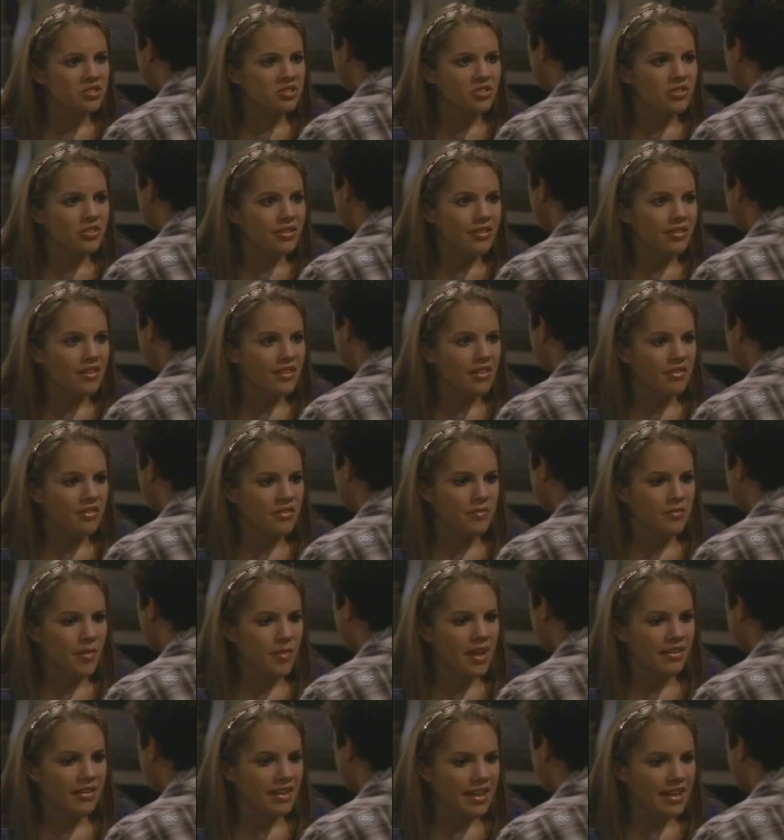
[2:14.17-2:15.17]
Because you're the love
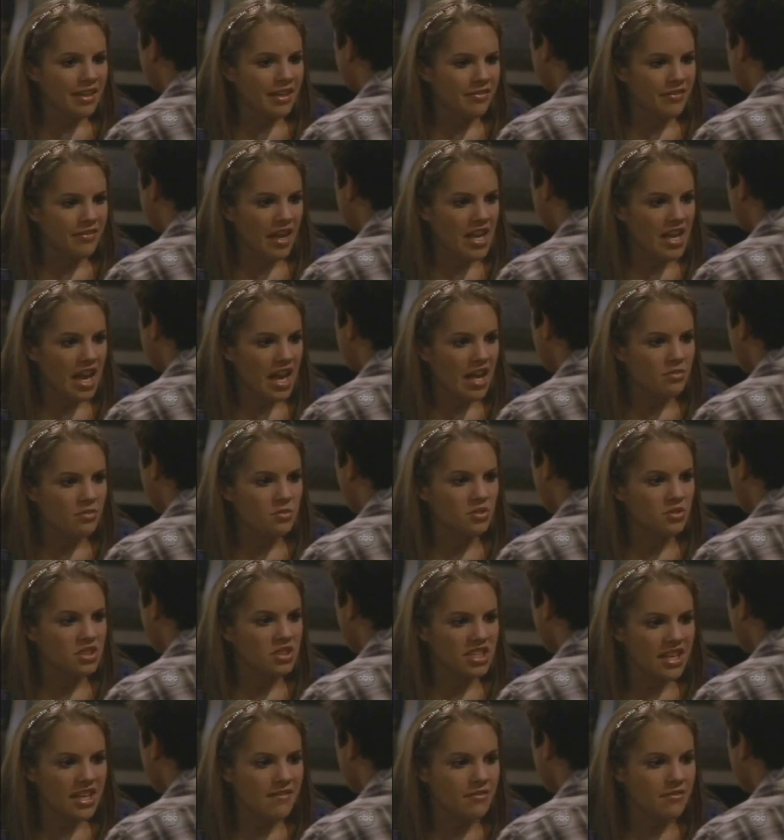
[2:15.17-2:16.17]
of my life, and I
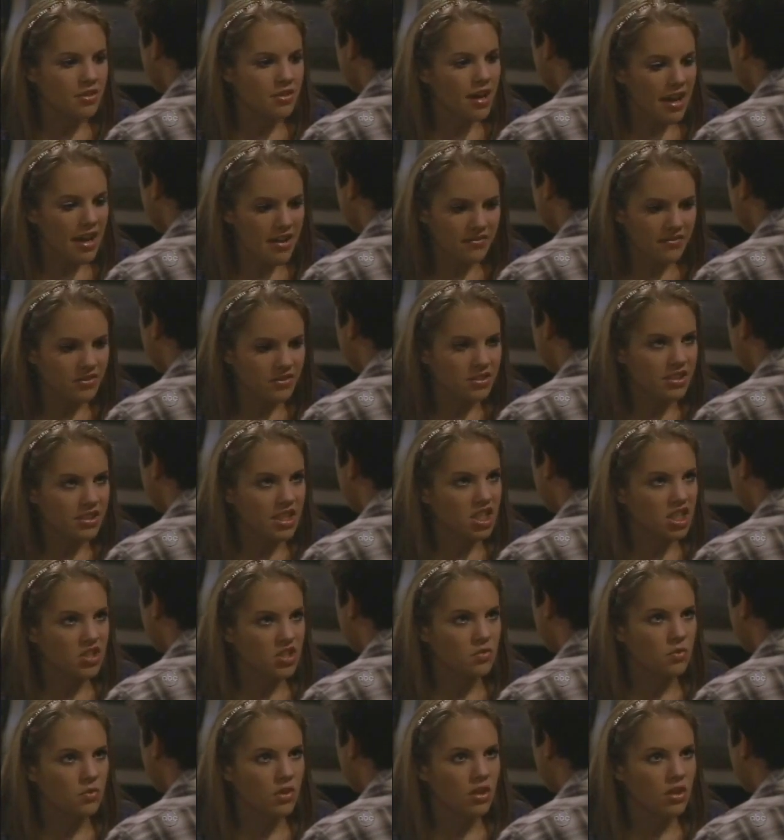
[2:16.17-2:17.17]
will never, ever
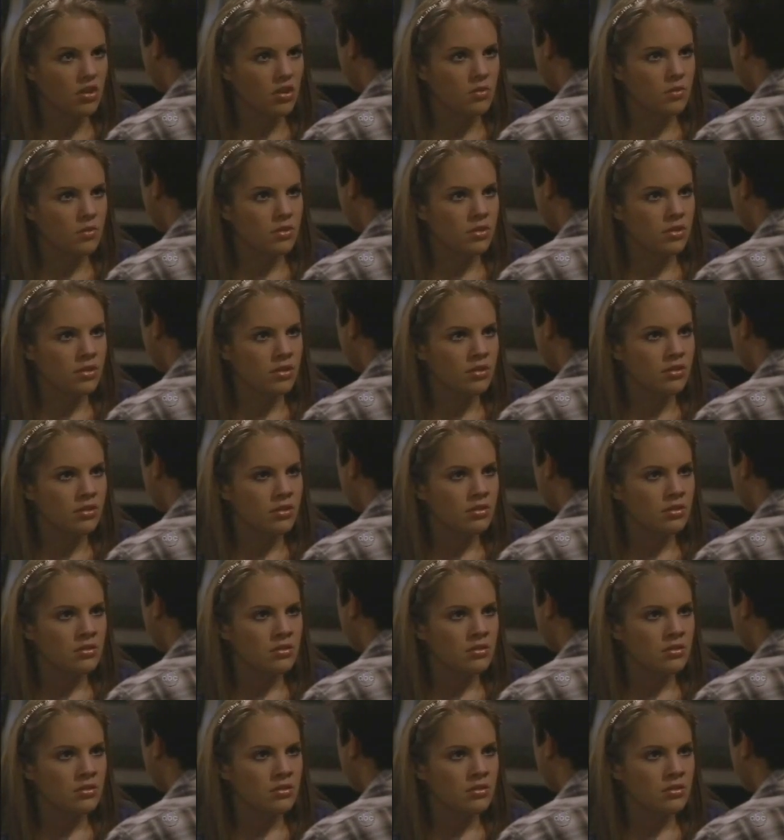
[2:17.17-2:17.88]
let you go.